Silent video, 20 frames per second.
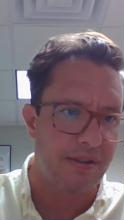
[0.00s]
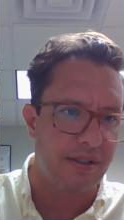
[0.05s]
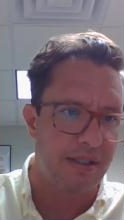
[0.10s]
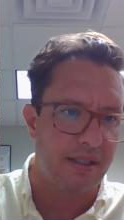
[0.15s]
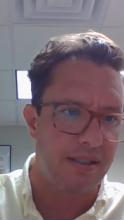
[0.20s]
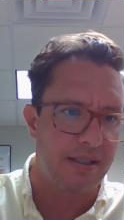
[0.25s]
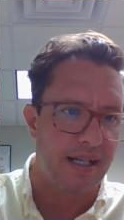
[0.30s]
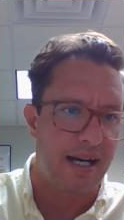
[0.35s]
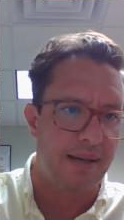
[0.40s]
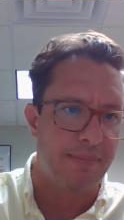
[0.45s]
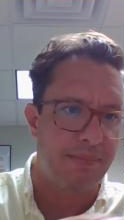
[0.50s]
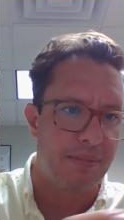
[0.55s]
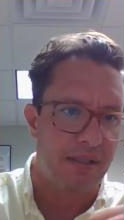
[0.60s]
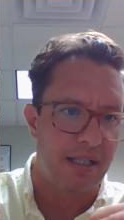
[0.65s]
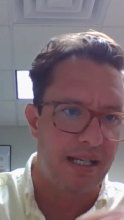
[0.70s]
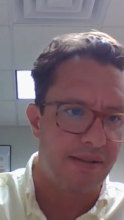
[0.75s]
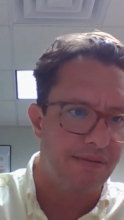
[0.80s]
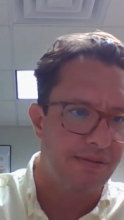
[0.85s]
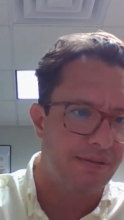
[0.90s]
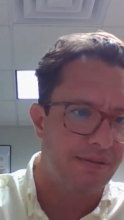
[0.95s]
in the top
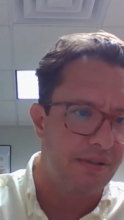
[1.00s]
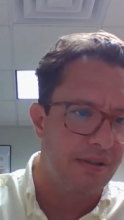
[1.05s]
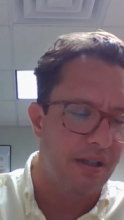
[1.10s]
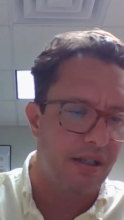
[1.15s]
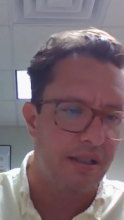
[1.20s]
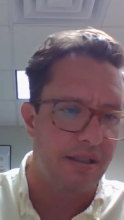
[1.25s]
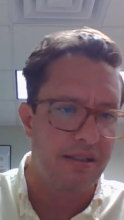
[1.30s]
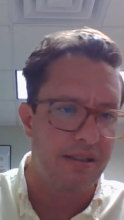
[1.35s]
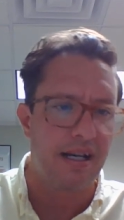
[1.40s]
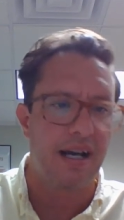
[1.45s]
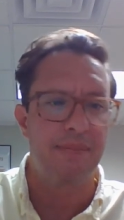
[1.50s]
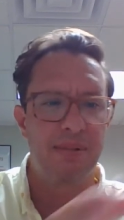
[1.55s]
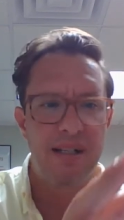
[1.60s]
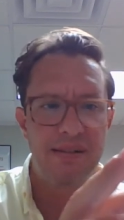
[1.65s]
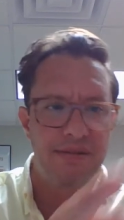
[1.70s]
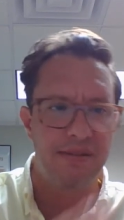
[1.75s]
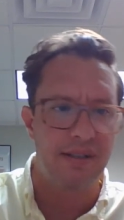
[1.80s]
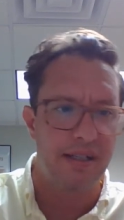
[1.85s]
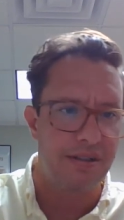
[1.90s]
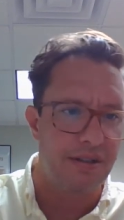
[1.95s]
left
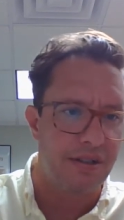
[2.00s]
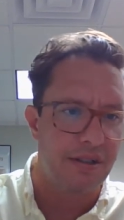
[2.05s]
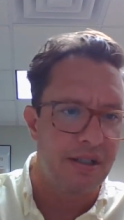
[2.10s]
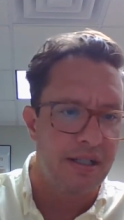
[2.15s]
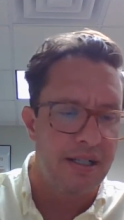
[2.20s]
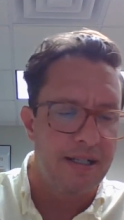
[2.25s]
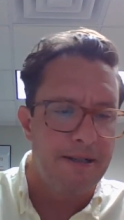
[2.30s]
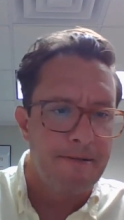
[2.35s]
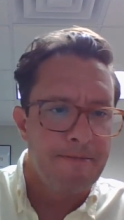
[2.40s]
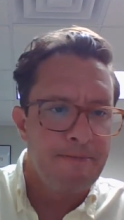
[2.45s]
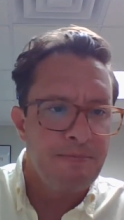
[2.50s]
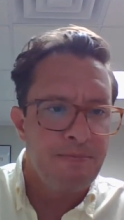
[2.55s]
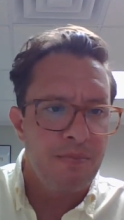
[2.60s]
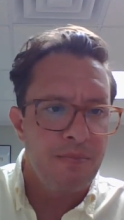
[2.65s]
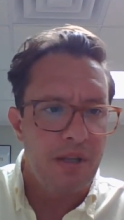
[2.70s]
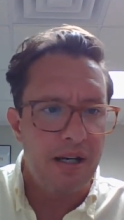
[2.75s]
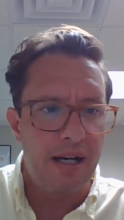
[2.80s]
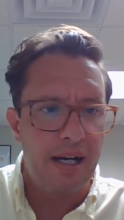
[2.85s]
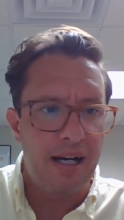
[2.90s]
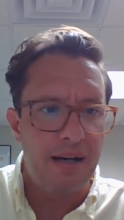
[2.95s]
center.
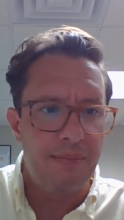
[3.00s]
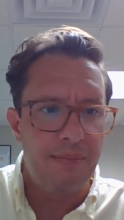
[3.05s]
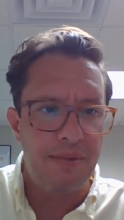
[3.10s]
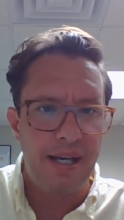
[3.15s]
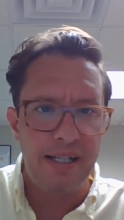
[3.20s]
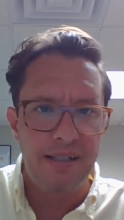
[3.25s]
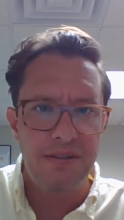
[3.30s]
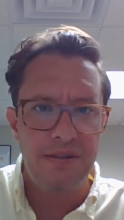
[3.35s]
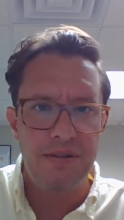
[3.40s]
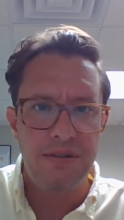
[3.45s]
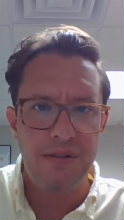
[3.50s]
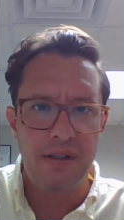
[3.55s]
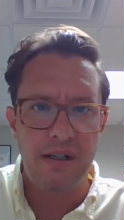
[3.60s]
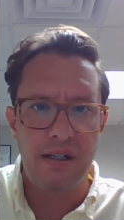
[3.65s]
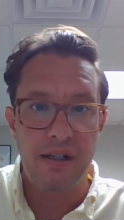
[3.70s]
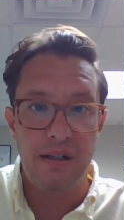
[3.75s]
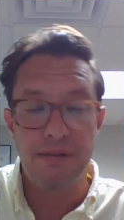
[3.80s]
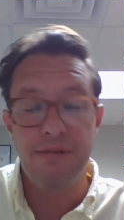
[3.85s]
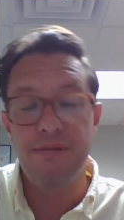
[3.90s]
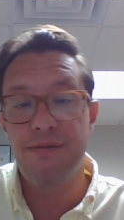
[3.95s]
That's
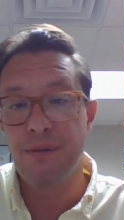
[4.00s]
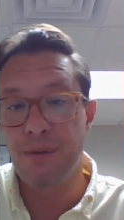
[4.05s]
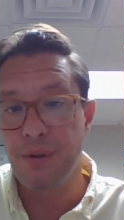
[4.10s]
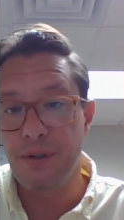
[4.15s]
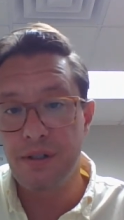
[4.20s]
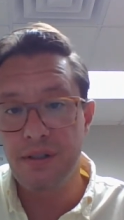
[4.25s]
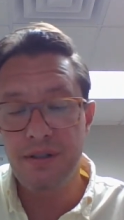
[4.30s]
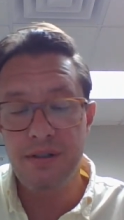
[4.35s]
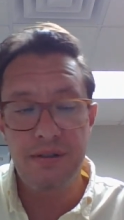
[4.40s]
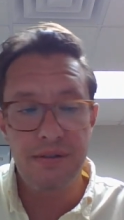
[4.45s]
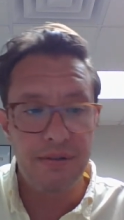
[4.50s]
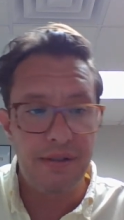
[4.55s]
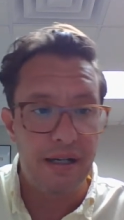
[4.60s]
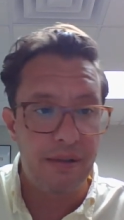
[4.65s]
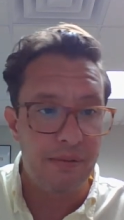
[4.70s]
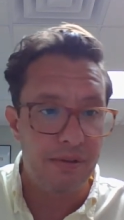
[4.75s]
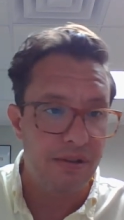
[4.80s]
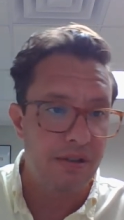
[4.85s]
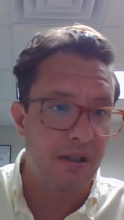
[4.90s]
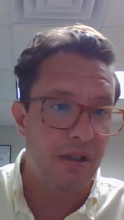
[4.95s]
a fort
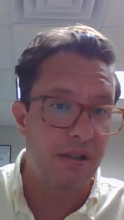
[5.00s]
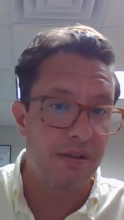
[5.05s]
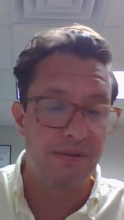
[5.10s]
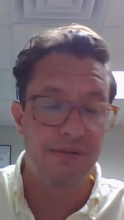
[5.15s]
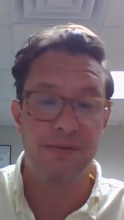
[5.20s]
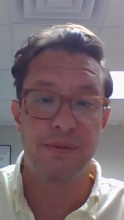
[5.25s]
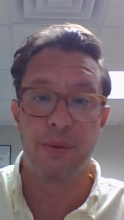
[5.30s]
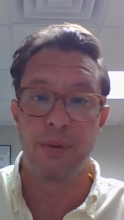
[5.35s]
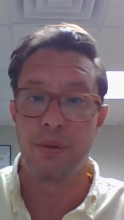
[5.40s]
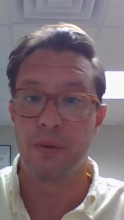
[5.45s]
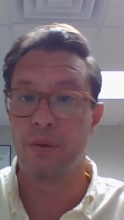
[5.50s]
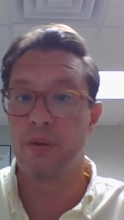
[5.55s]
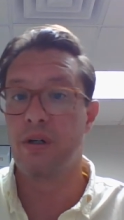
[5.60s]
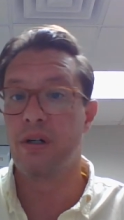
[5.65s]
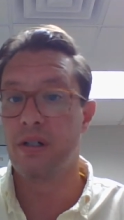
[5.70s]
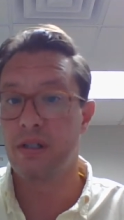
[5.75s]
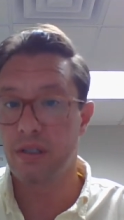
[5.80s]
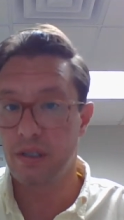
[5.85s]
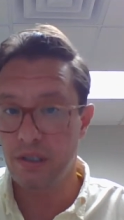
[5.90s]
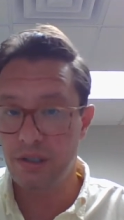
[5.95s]
that was called Fort
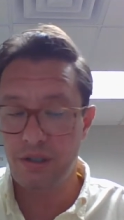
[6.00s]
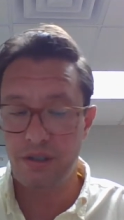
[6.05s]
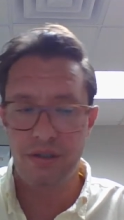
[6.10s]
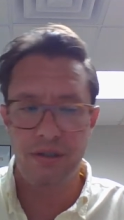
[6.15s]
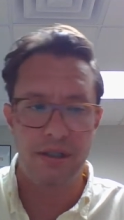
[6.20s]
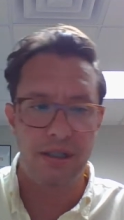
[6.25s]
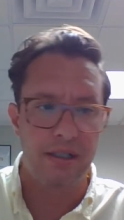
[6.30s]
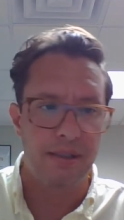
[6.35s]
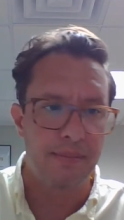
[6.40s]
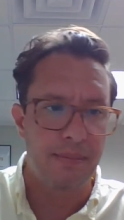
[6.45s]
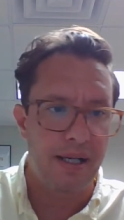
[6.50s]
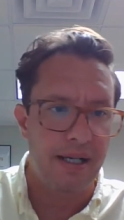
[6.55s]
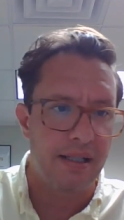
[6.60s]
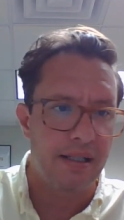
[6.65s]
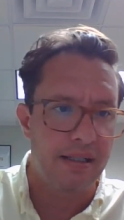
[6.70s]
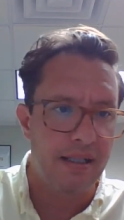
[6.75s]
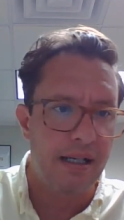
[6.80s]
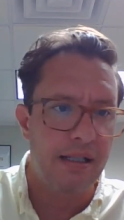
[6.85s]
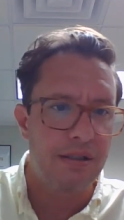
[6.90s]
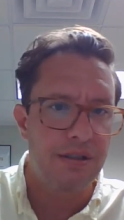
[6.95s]
Orange by
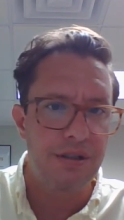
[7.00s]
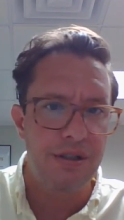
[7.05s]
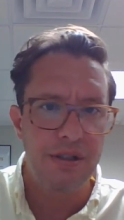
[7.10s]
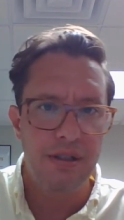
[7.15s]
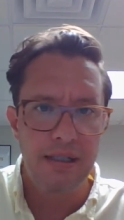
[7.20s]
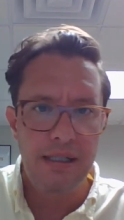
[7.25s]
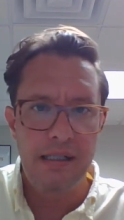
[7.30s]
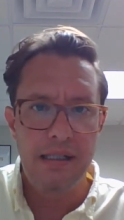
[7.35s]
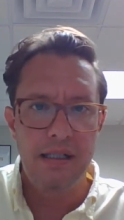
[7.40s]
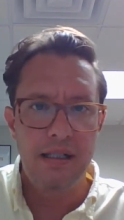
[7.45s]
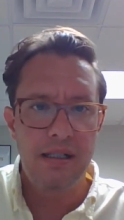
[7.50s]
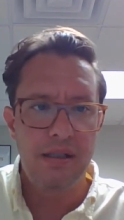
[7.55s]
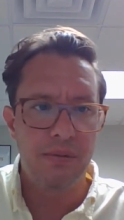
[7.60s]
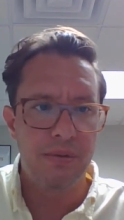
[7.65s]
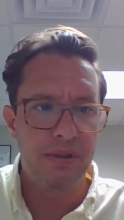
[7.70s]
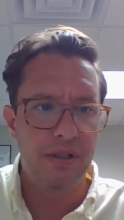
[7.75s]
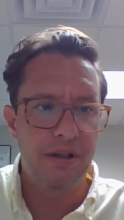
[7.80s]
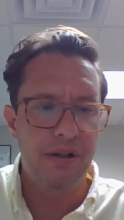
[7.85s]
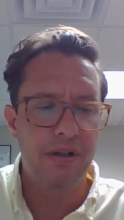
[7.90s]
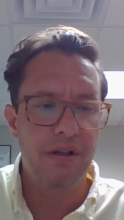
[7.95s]
the Dutch. It
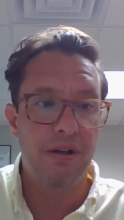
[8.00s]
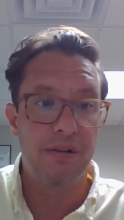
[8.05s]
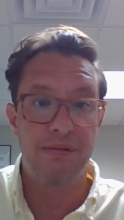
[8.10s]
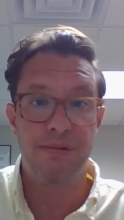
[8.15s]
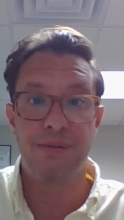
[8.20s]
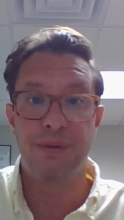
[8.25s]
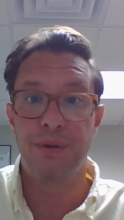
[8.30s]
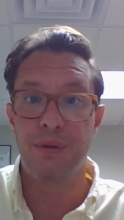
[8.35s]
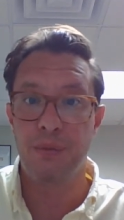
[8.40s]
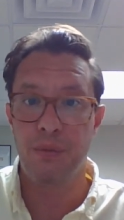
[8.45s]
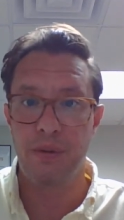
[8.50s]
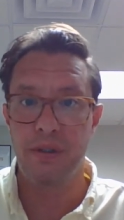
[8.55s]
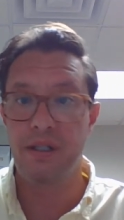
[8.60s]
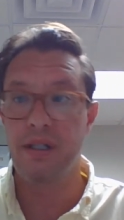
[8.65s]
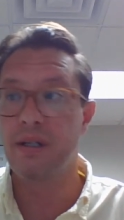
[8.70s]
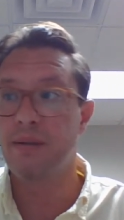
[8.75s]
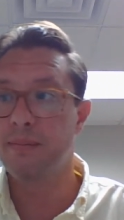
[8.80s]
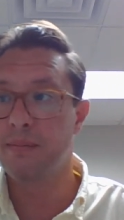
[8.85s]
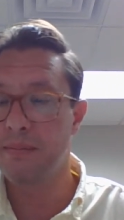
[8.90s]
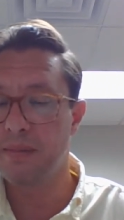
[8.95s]
was later called Fort
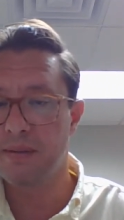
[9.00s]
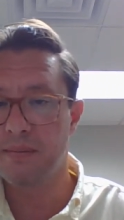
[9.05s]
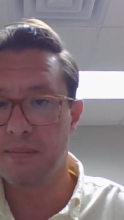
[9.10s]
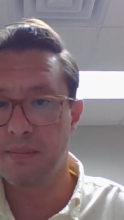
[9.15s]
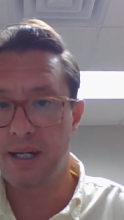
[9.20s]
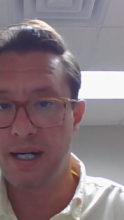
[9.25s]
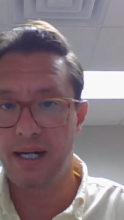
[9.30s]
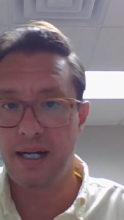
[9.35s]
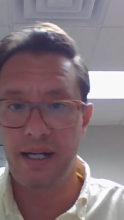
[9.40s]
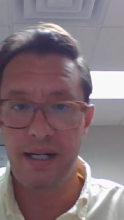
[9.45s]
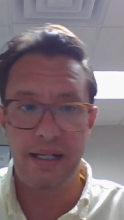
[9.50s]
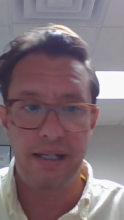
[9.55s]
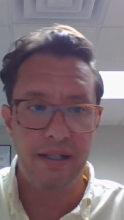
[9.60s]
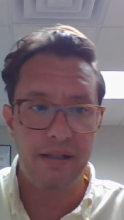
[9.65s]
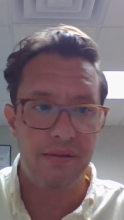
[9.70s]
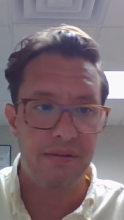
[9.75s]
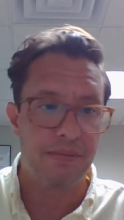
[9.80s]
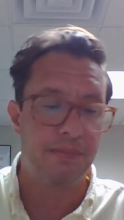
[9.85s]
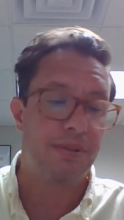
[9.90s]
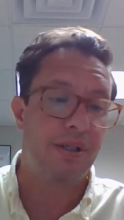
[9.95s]
William by
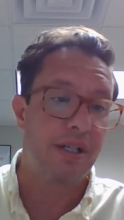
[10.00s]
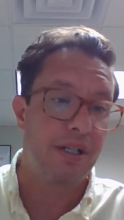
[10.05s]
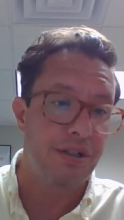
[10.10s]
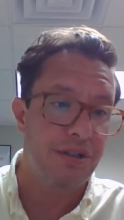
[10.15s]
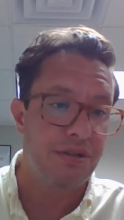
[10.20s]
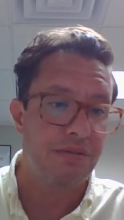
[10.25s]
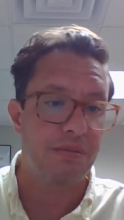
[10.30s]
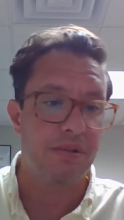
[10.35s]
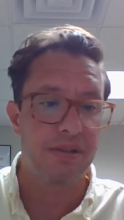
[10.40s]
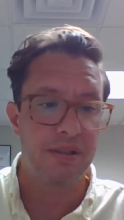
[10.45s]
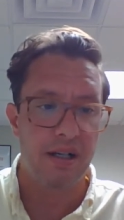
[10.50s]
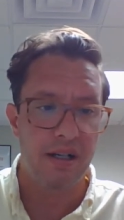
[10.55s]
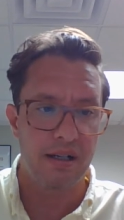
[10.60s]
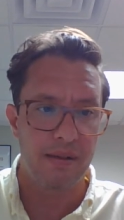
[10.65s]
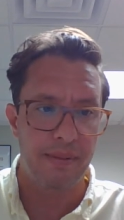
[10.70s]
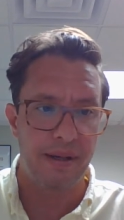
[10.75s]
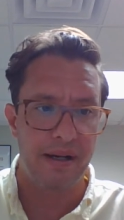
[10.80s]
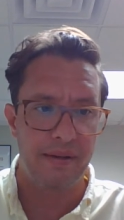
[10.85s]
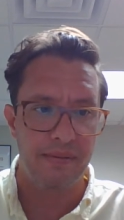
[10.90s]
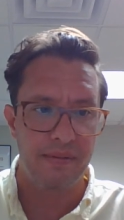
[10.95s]
the British, and we'll talk
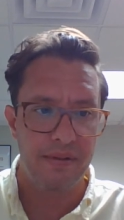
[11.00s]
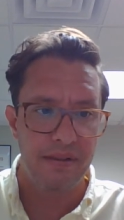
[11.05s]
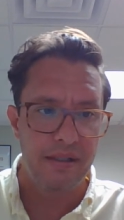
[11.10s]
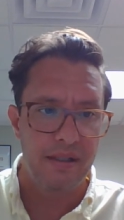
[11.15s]
about